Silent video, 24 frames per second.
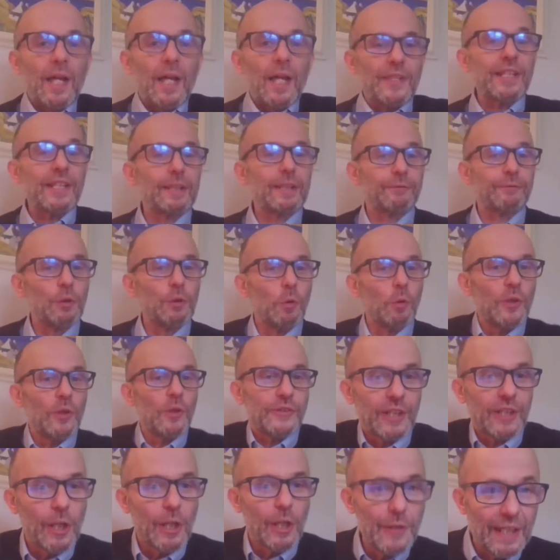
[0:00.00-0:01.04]
I think if you want
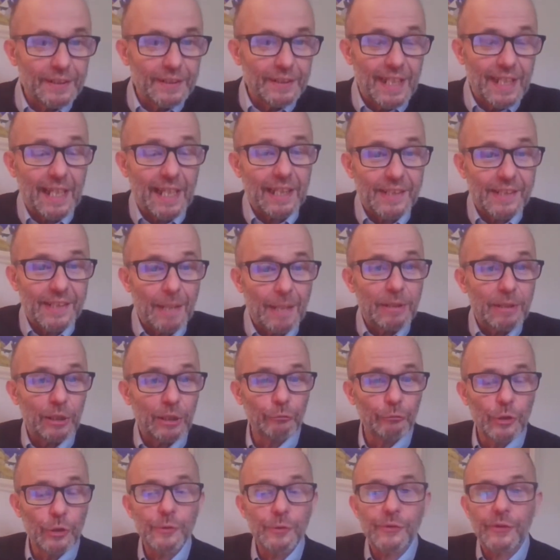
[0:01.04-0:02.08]
to go down the academic
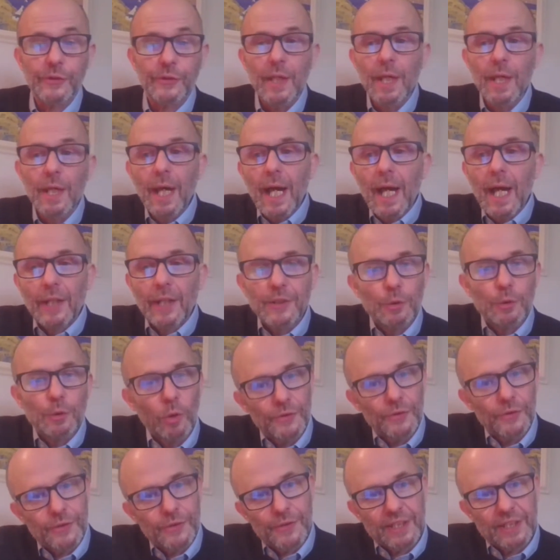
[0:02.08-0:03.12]
route and you
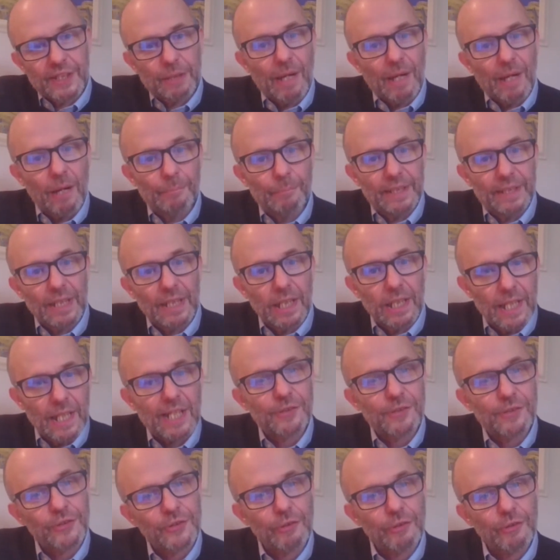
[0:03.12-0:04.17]
want to think about being a
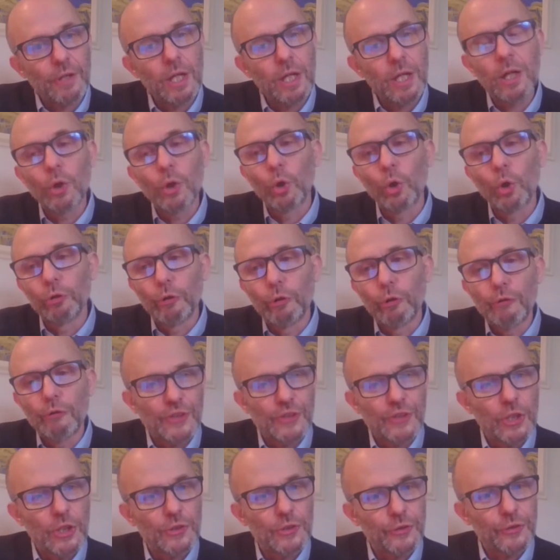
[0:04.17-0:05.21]
lecturer or a
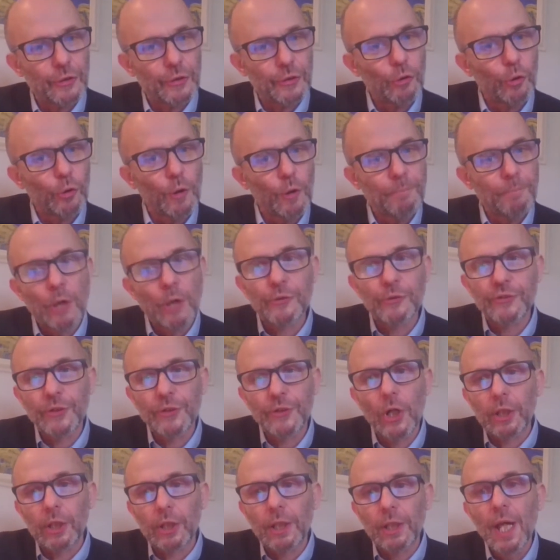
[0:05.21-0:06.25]
researcher or a
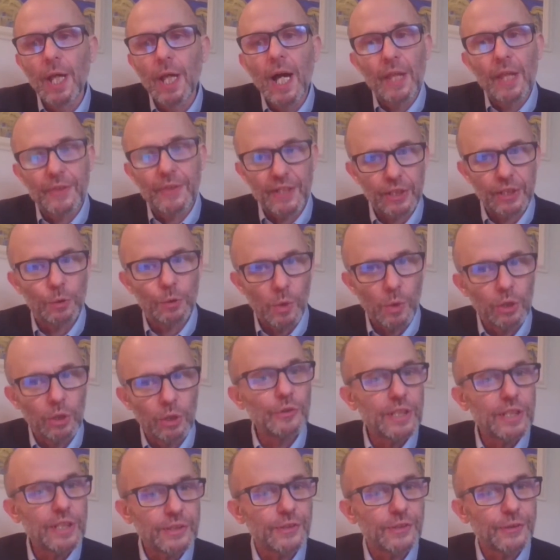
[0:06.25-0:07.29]
postdoc, I think you will
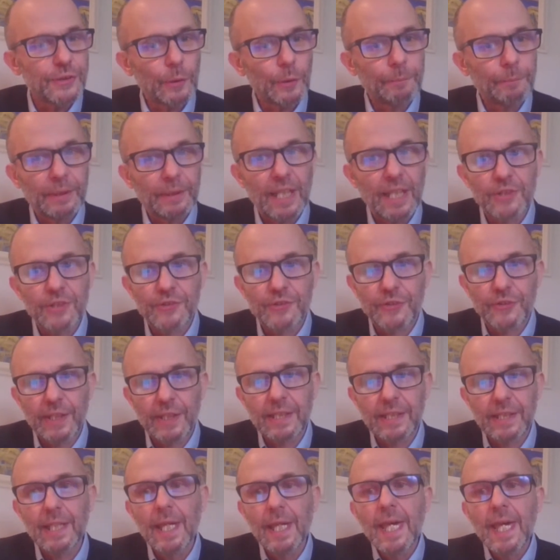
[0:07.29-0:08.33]
need to do a
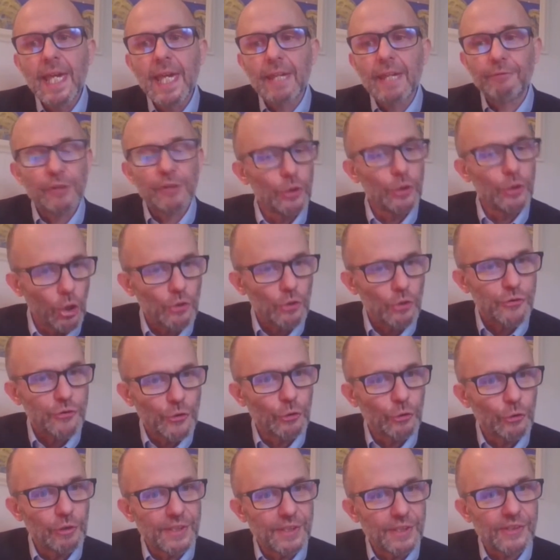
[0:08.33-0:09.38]
PhD. If you're not
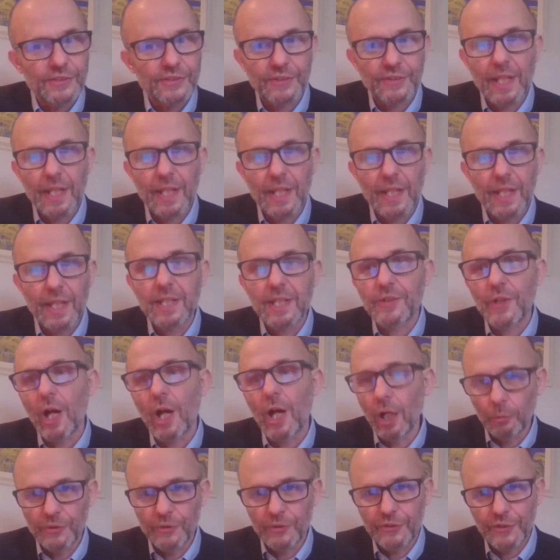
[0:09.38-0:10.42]
sure at this stage, I
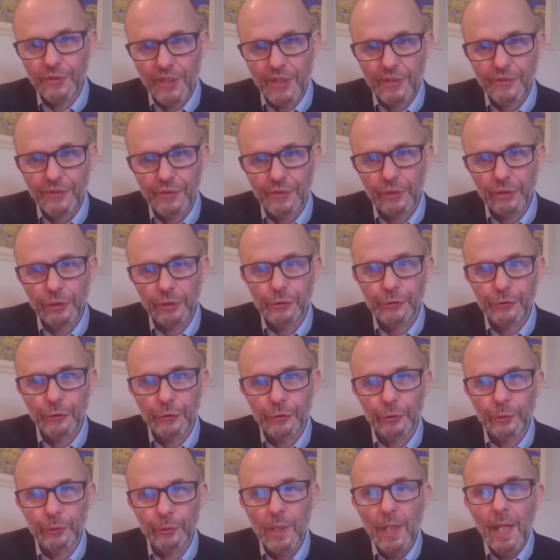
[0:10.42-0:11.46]
would suggest that you
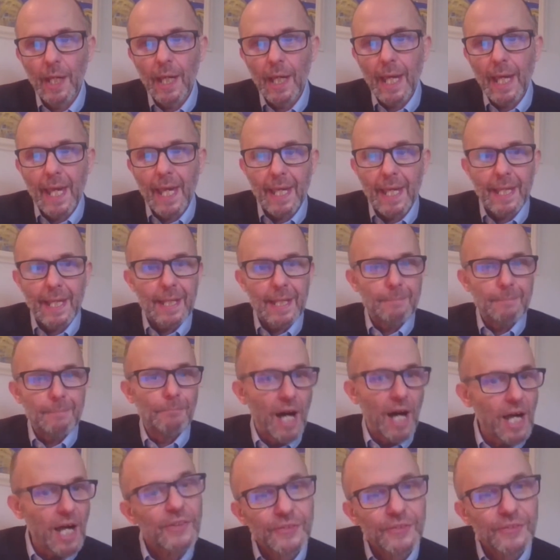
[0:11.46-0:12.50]
do a
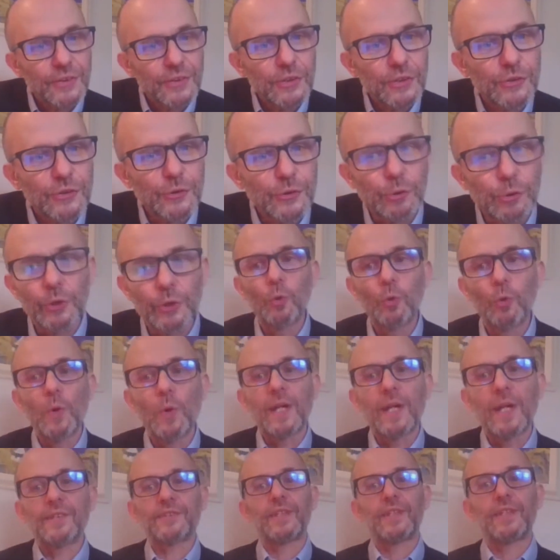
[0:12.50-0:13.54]
master's. You can
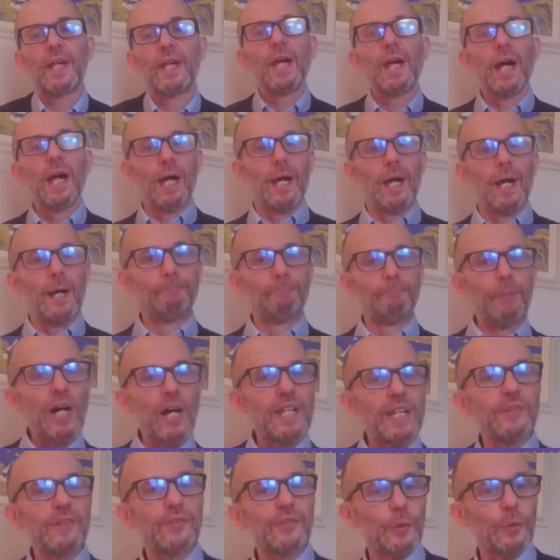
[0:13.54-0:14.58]
always
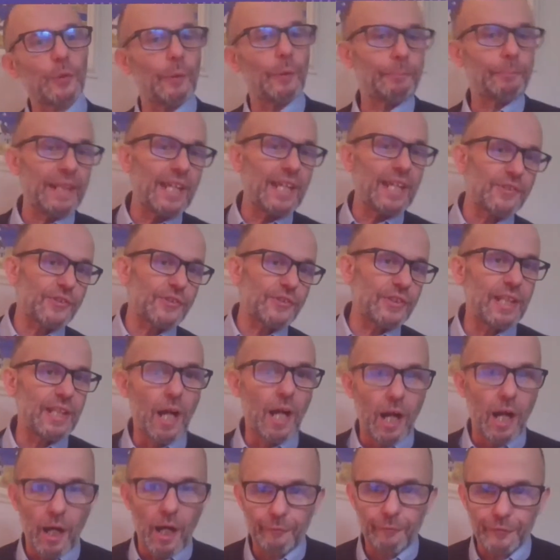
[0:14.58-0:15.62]
buy into a PhD
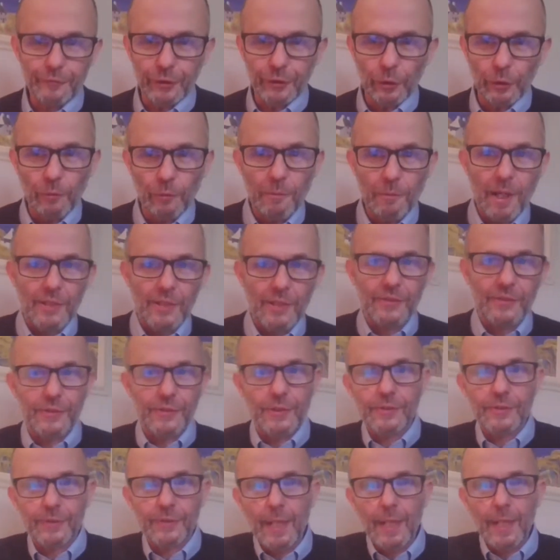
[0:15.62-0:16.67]
after your
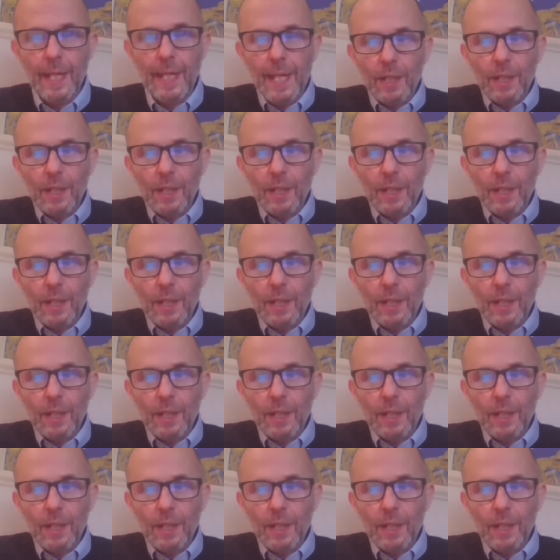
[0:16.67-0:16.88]
master's.